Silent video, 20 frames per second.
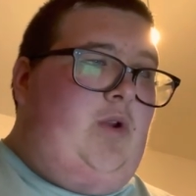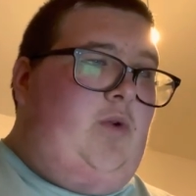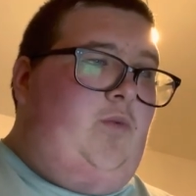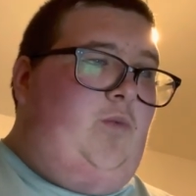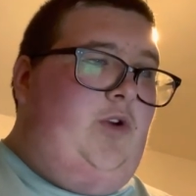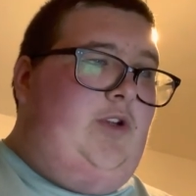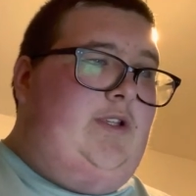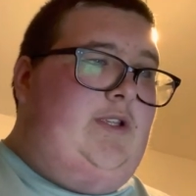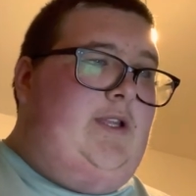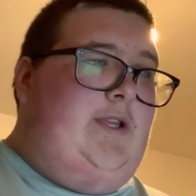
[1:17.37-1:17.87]

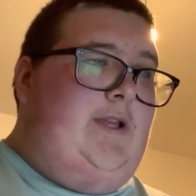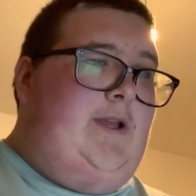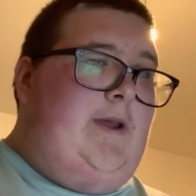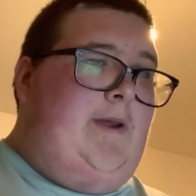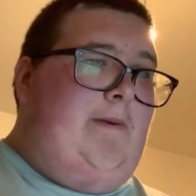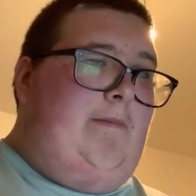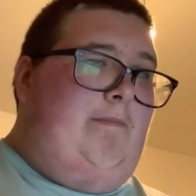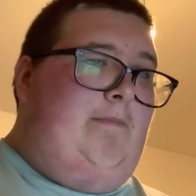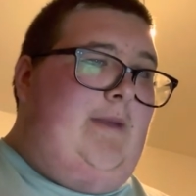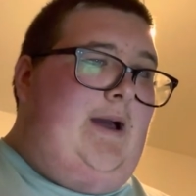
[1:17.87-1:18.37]

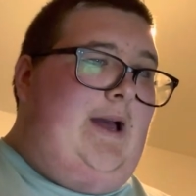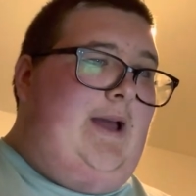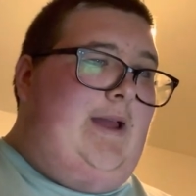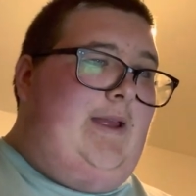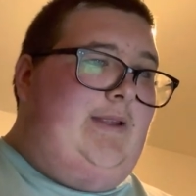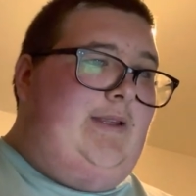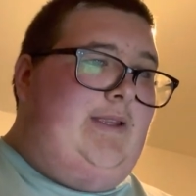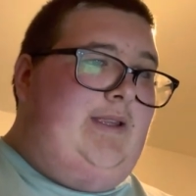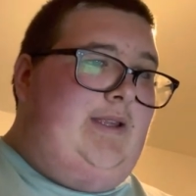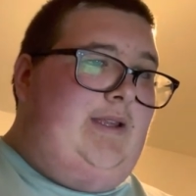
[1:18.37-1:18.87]
Worcester
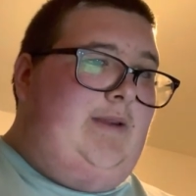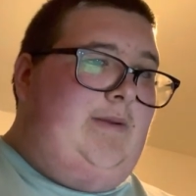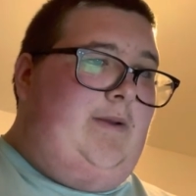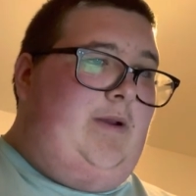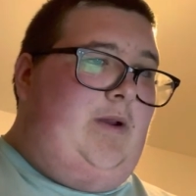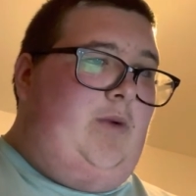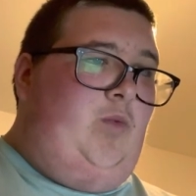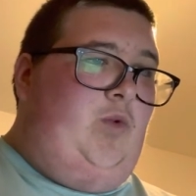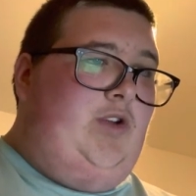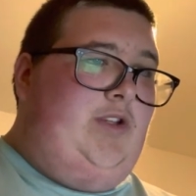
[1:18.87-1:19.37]

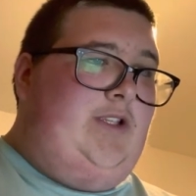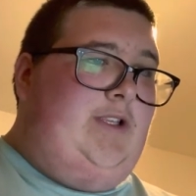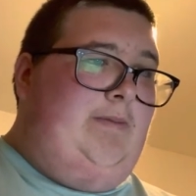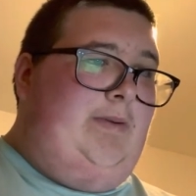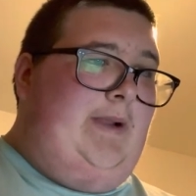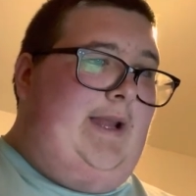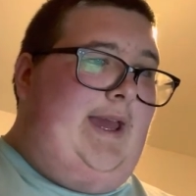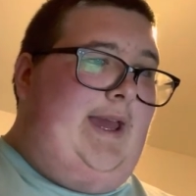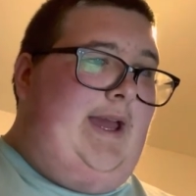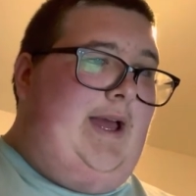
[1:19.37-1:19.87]

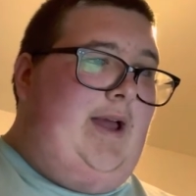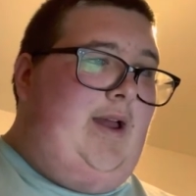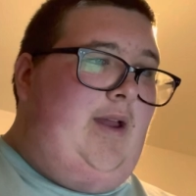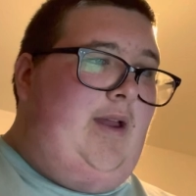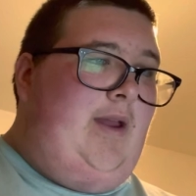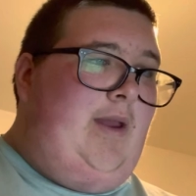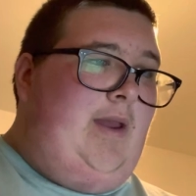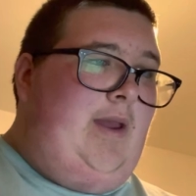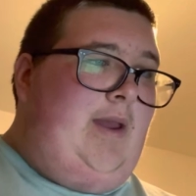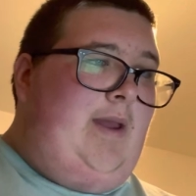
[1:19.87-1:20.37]
player
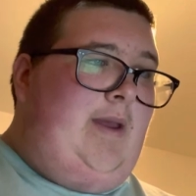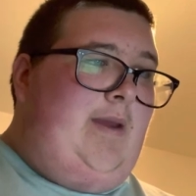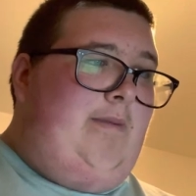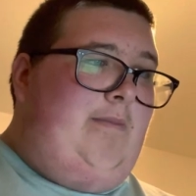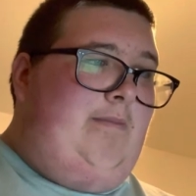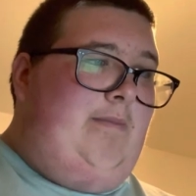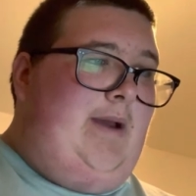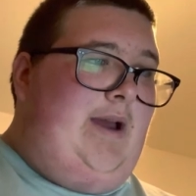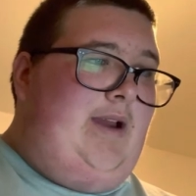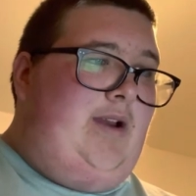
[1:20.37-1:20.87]

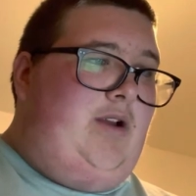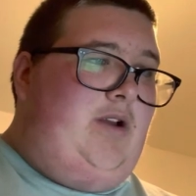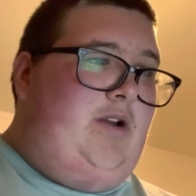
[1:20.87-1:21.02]
Matt